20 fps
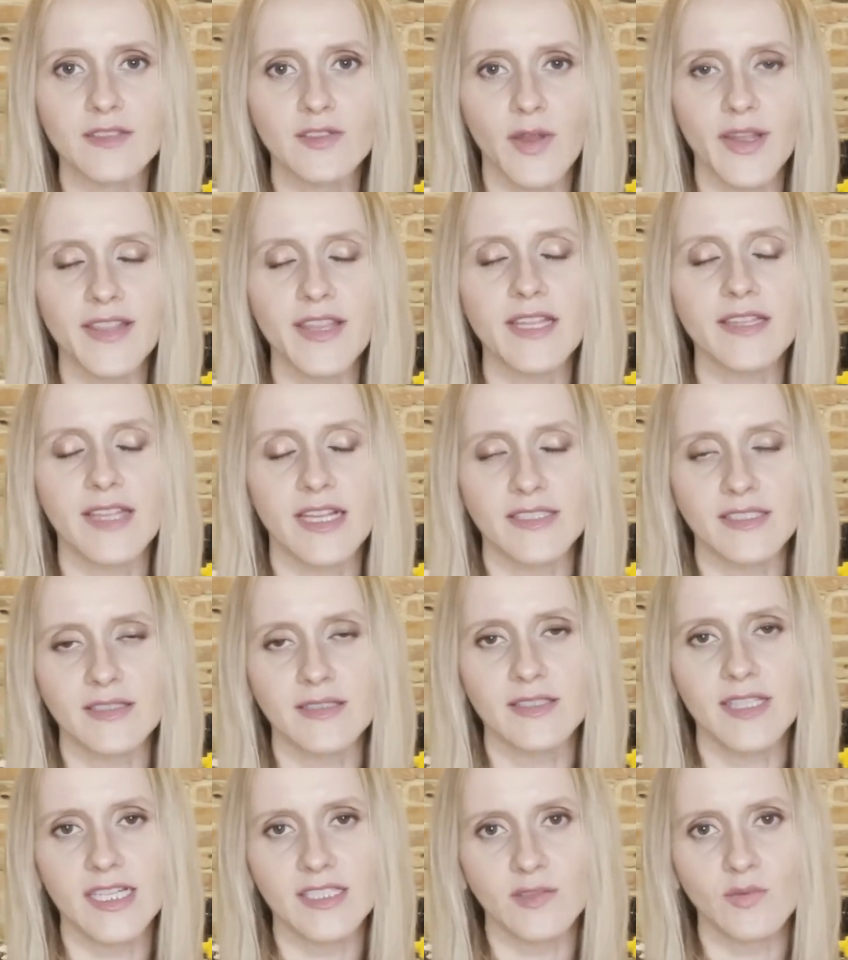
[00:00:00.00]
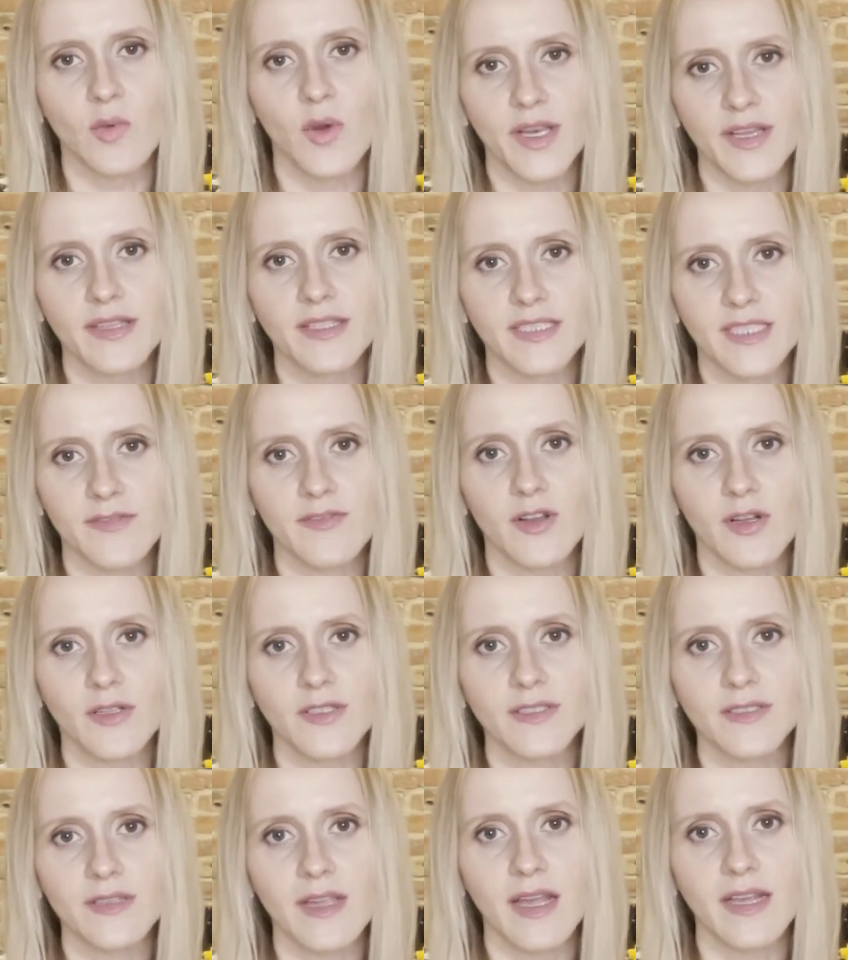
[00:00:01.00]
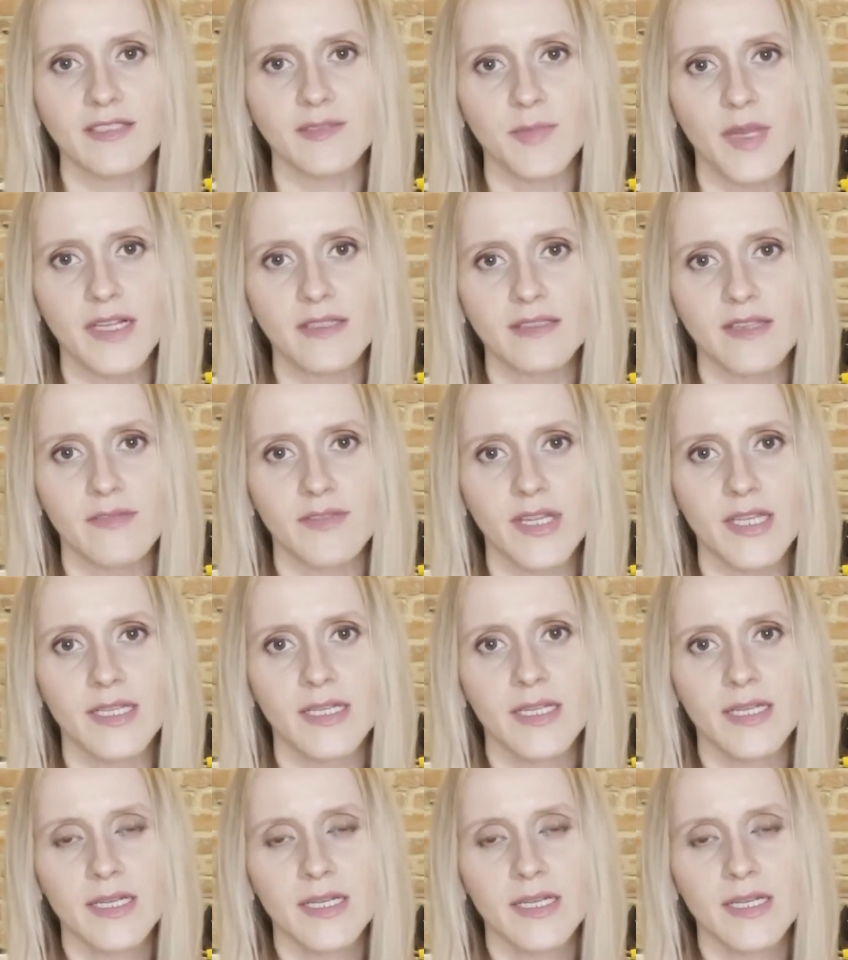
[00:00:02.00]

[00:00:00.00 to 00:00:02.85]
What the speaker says: So I think that's one of the difficult aspects of it.